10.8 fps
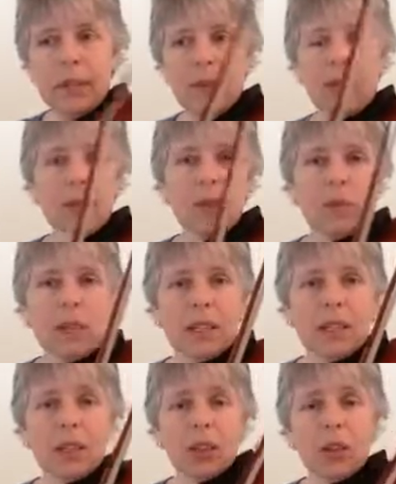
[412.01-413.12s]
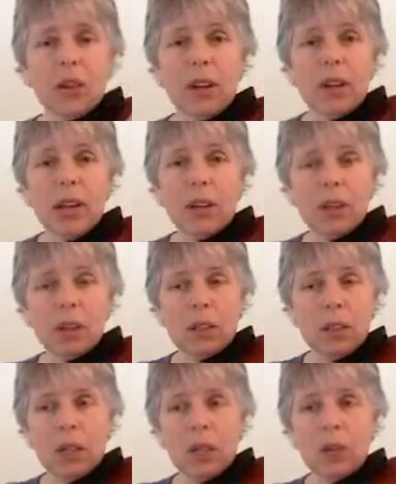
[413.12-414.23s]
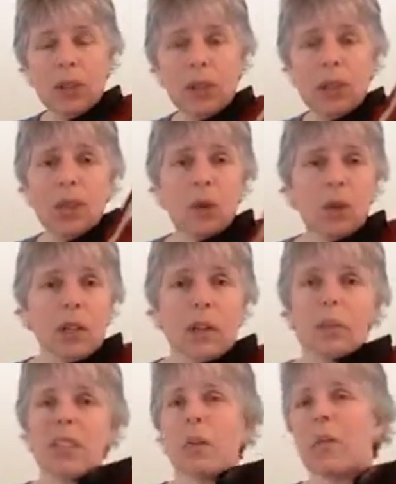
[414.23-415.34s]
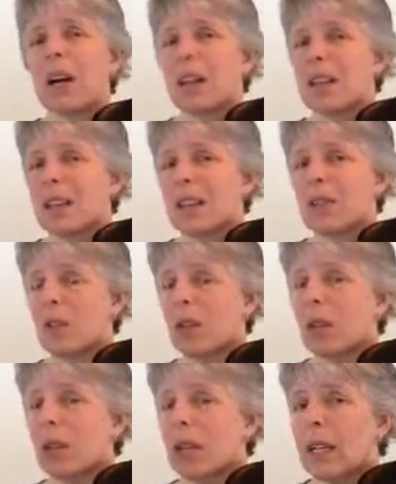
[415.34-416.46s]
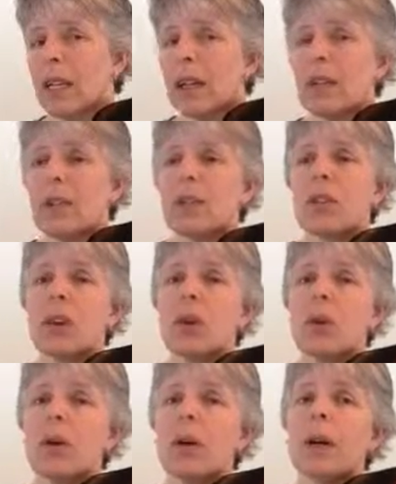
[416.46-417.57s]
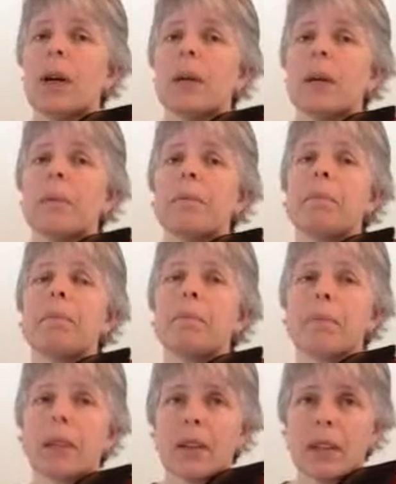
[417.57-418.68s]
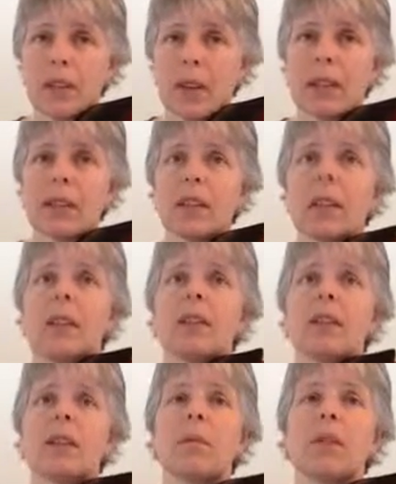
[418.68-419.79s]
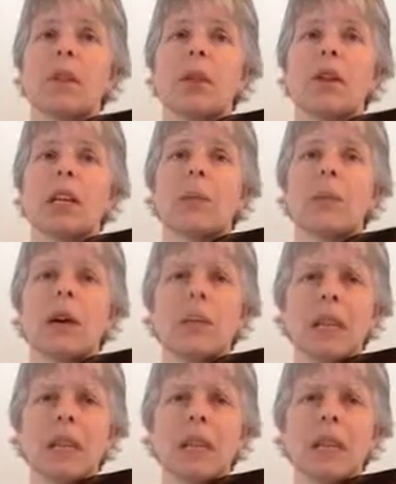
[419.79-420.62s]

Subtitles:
Even though it might sound good right now, when the G chord comes in, it might not sound so good. So, so that's something you want to think about.